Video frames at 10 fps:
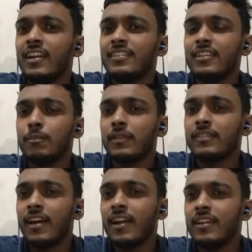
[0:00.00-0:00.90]
a
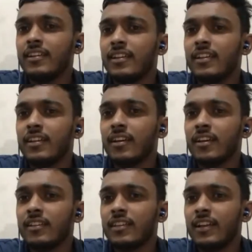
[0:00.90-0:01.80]
speciality,
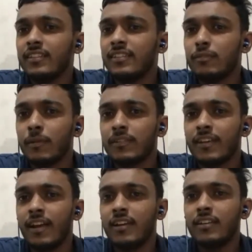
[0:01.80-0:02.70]
that is a
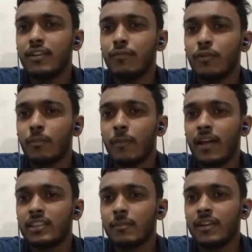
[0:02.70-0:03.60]
speciality for
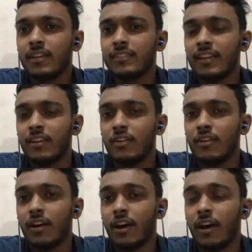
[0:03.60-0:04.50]
mathematics and
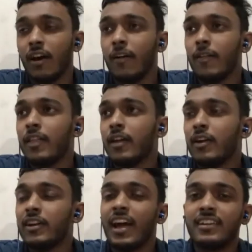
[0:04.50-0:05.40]

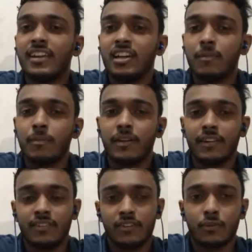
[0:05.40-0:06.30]
data
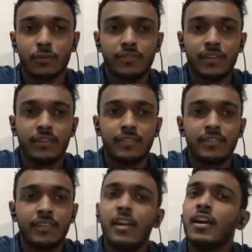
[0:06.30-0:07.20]
interpretation
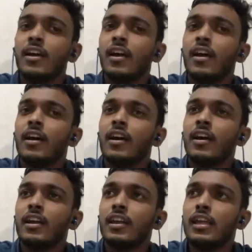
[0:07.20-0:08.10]
questions.
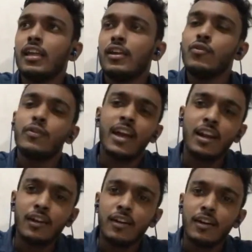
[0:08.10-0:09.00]
You
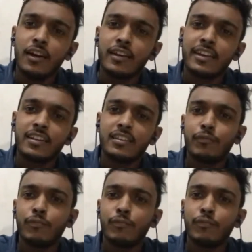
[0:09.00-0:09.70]
can get the